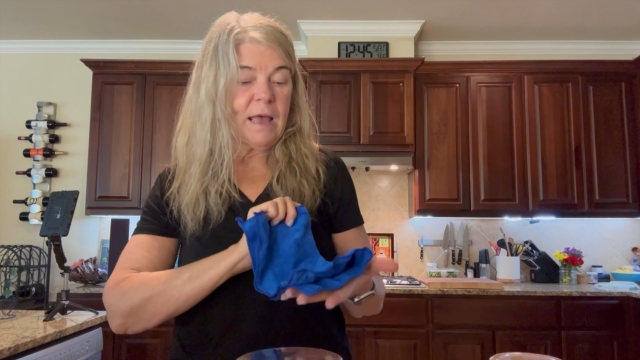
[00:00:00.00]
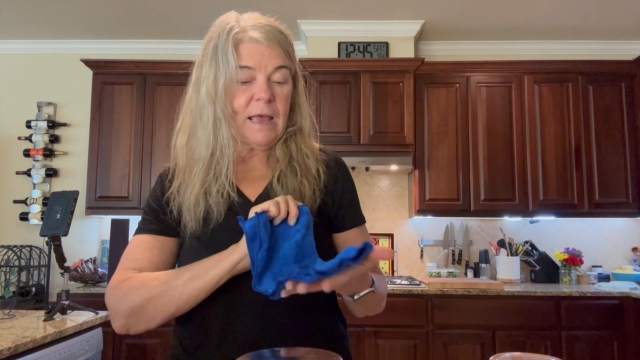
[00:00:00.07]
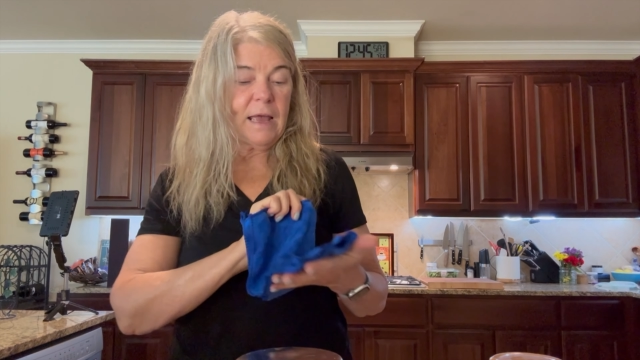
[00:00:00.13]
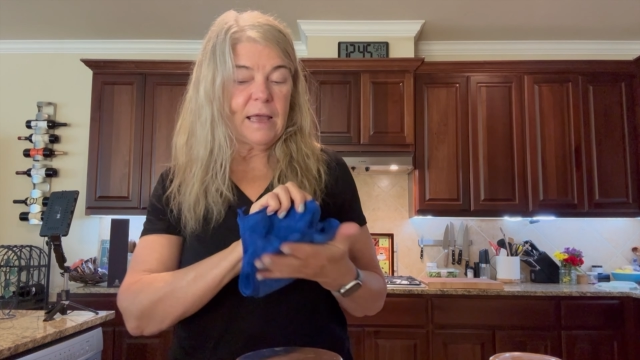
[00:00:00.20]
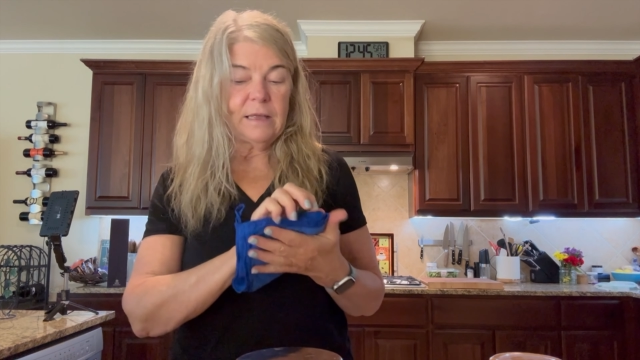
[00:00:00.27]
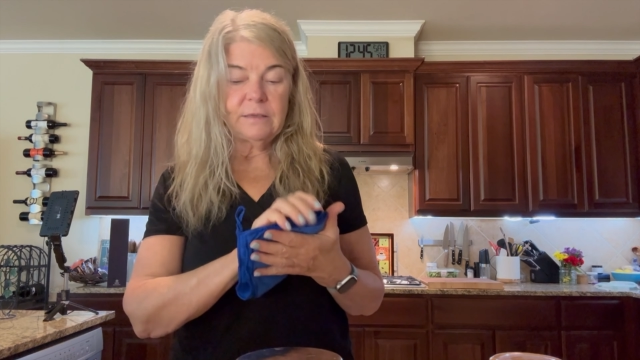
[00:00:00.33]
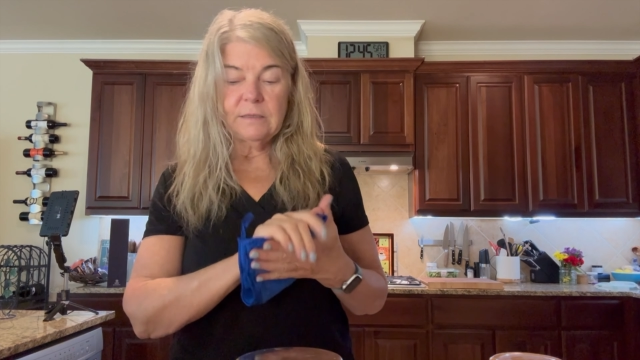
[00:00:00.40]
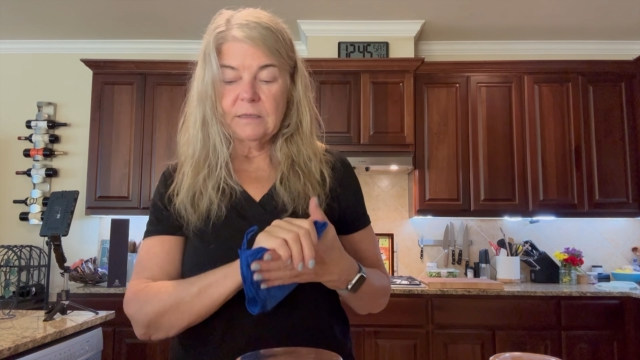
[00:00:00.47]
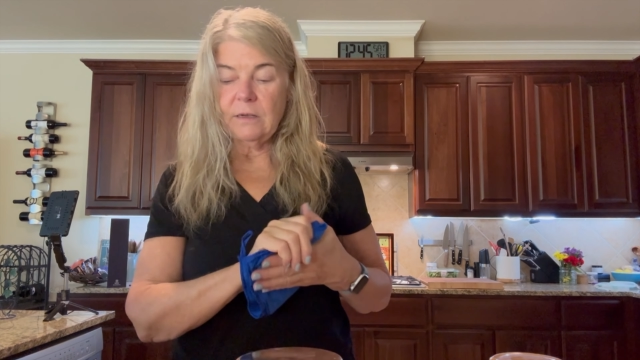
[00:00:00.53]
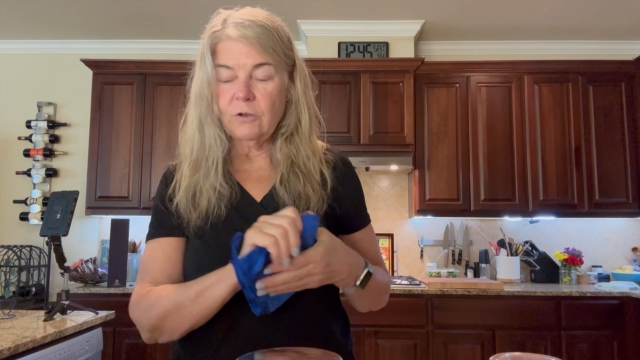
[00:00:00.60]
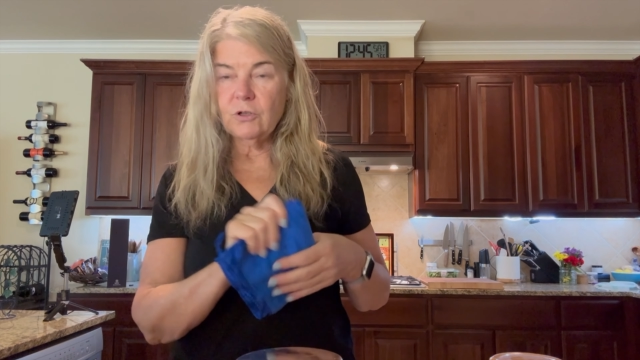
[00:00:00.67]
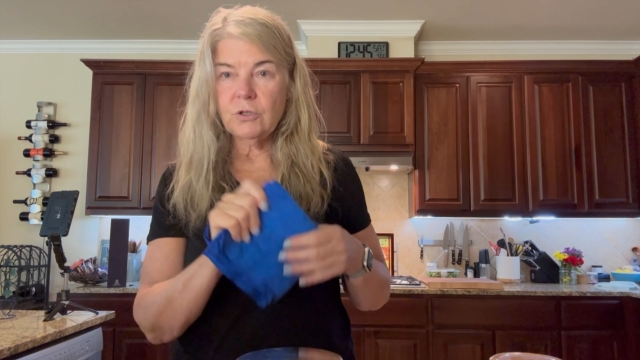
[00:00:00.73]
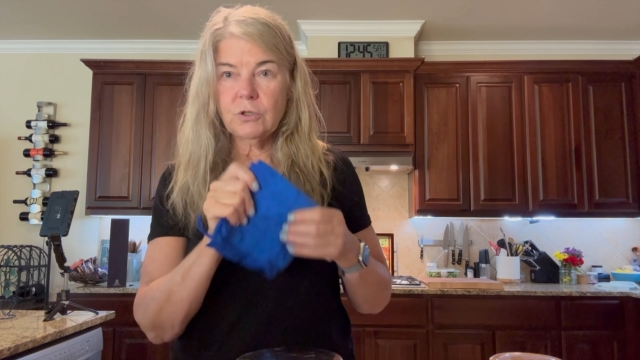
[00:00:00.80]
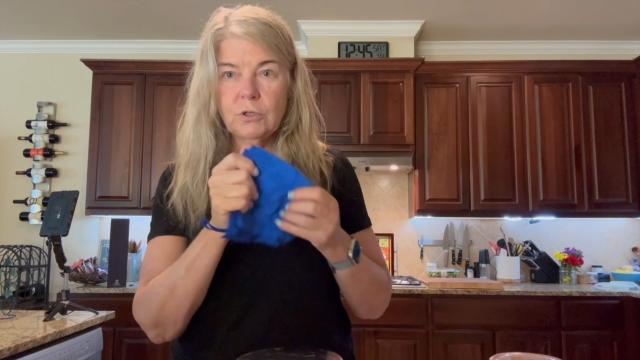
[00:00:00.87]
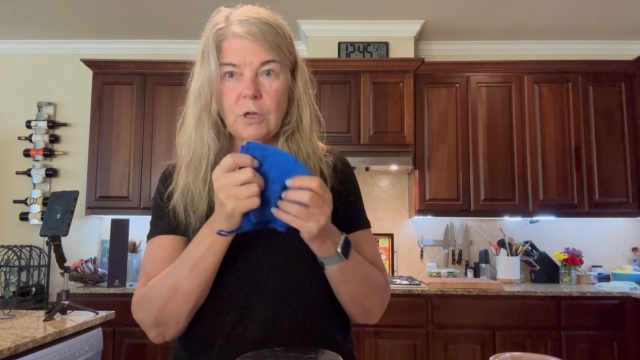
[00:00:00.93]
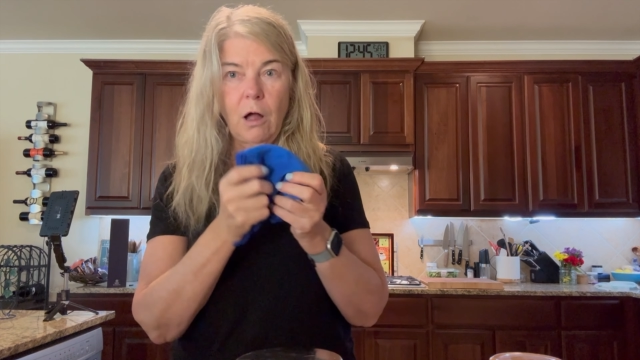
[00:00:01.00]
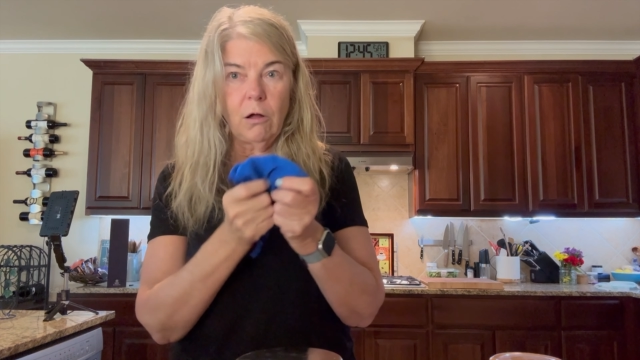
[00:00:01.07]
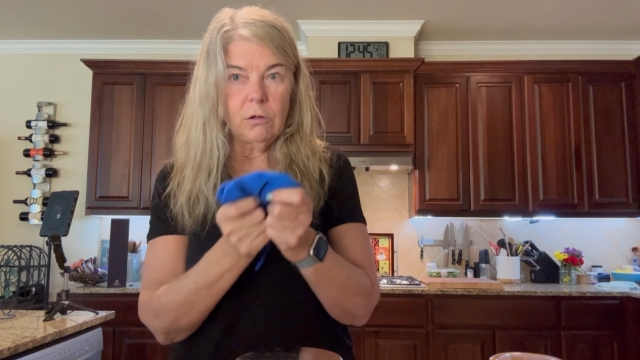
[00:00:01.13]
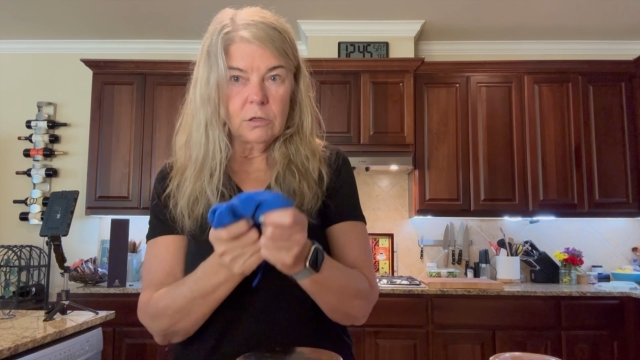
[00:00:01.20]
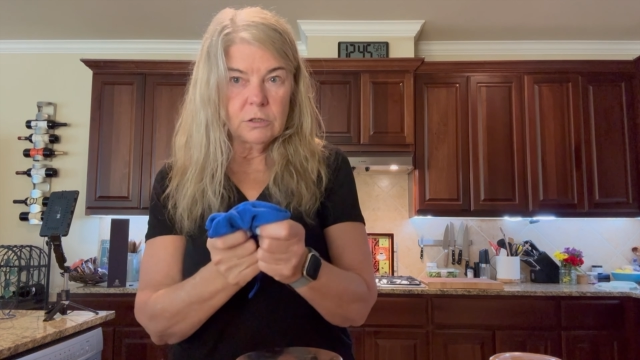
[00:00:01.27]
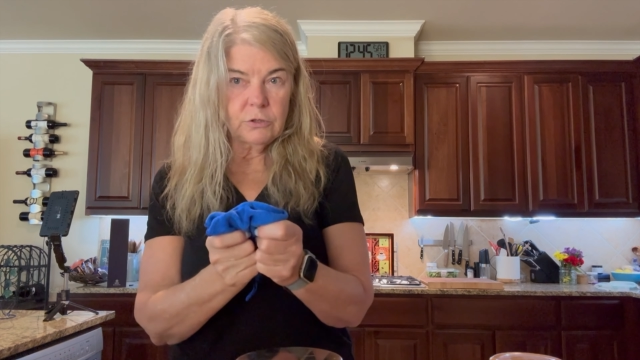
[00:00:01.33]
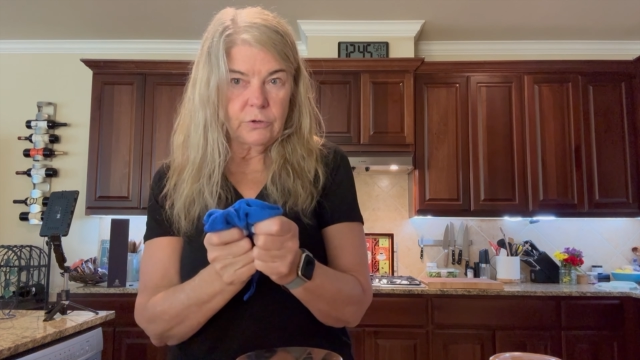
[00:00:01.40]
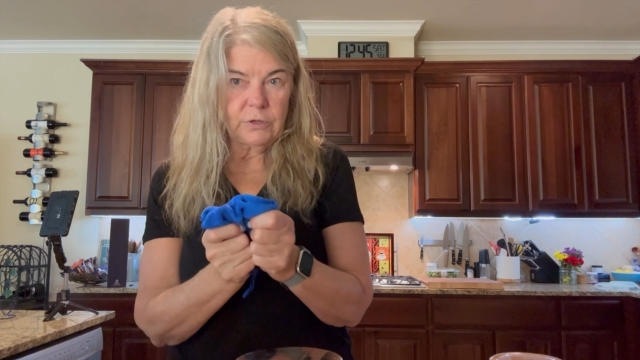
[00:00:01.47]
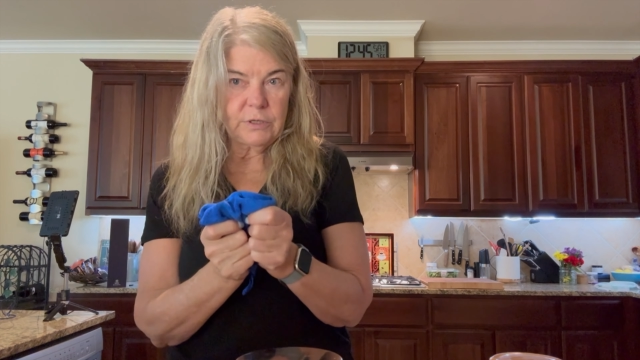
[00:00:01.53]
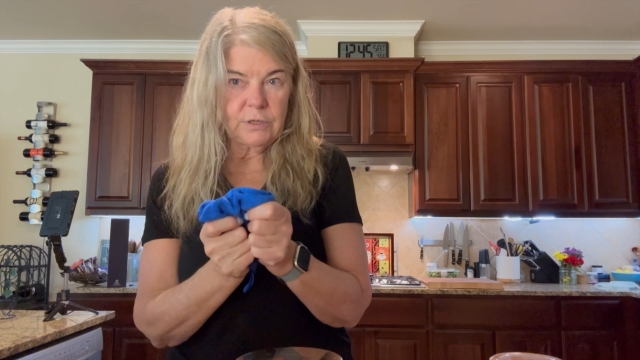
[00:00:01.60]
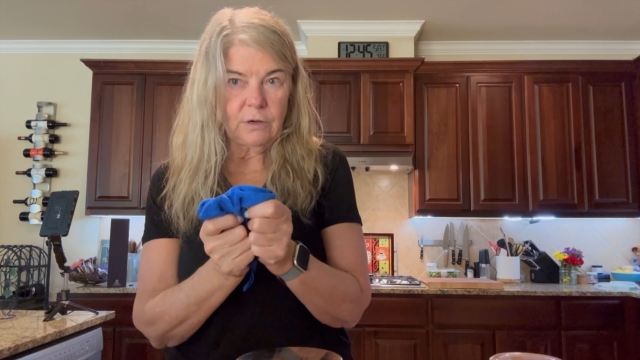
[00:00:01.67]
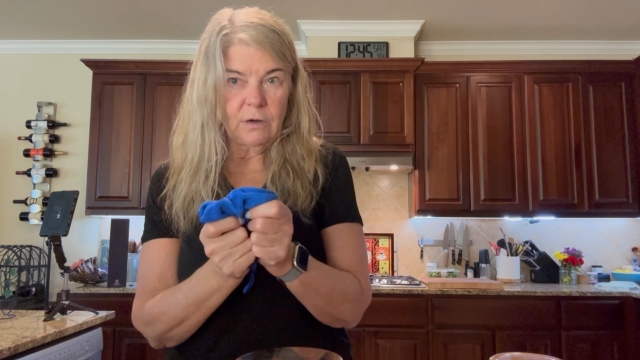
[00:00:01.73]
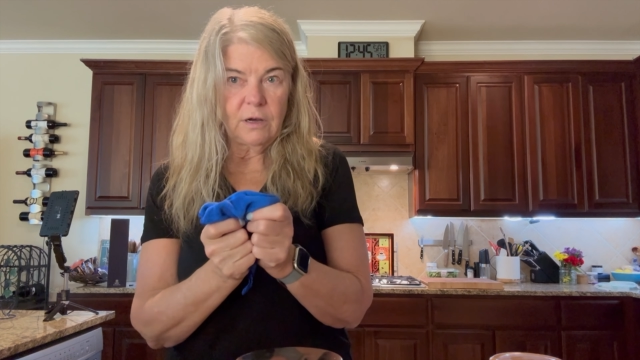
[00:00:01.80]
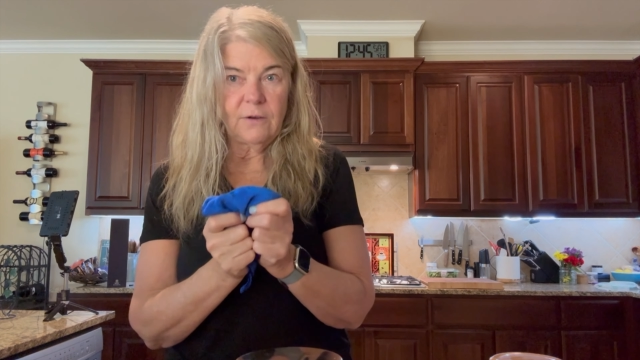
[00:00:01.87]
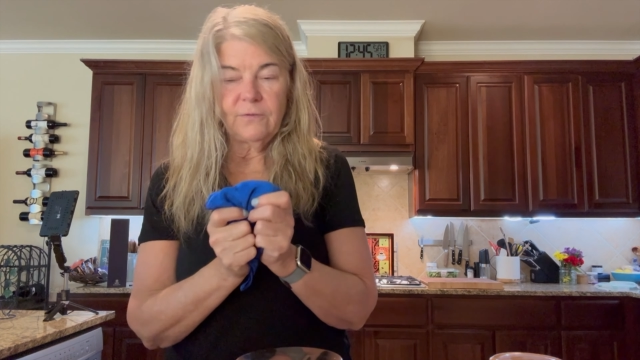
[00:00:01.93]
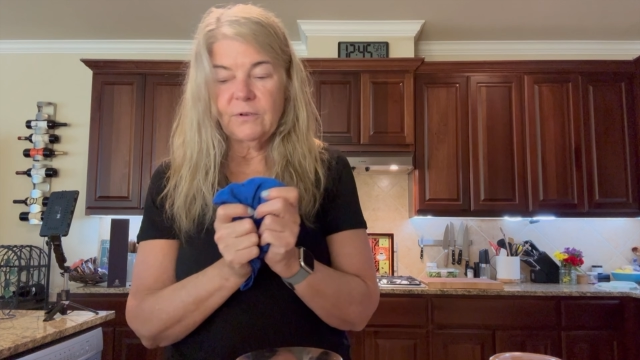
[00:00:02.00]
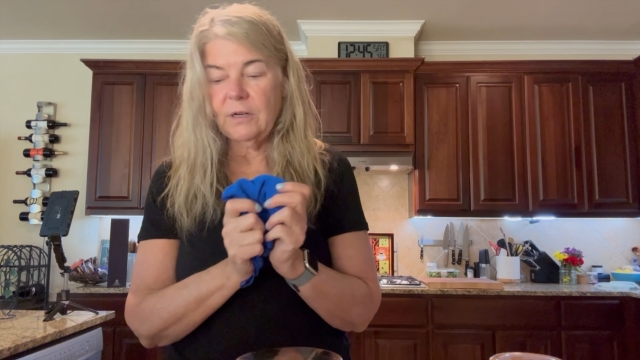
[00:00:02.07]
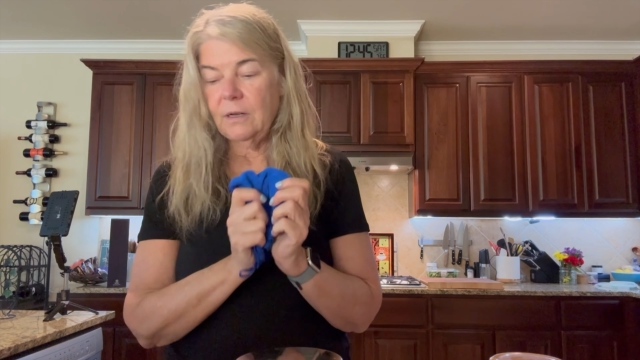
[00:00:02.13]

It's ultra soft.